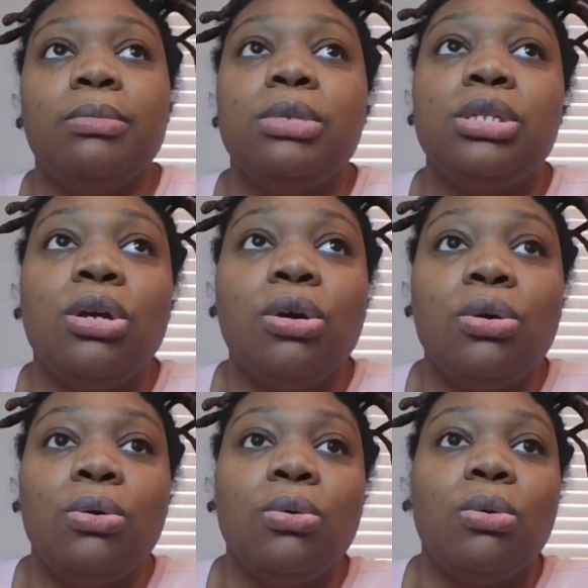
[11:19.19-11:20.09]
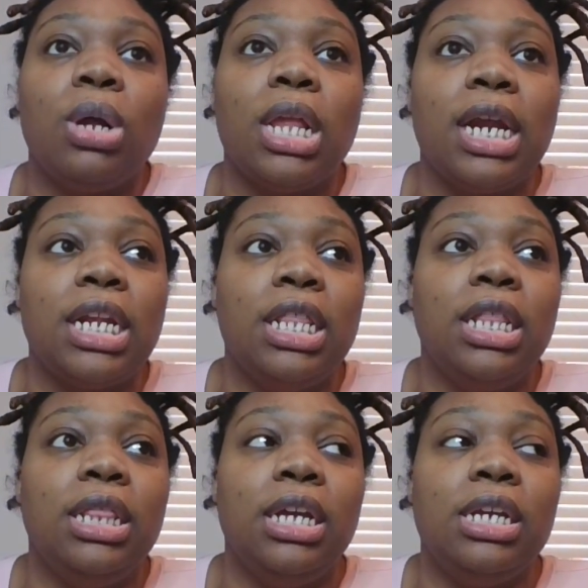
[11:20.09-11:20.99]
So a lot of the
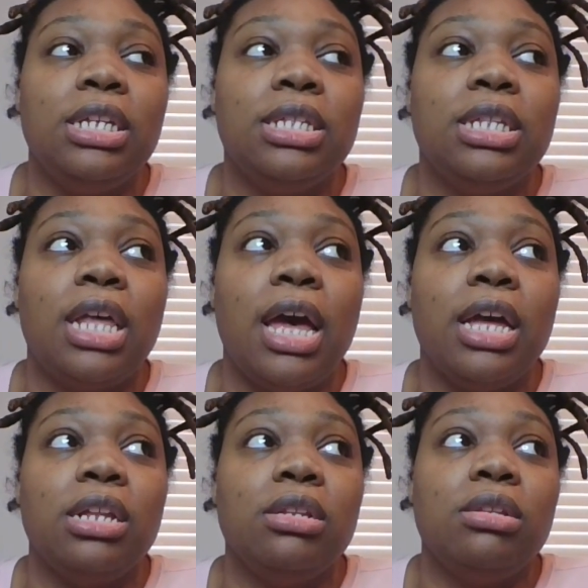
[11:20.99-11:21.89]
things that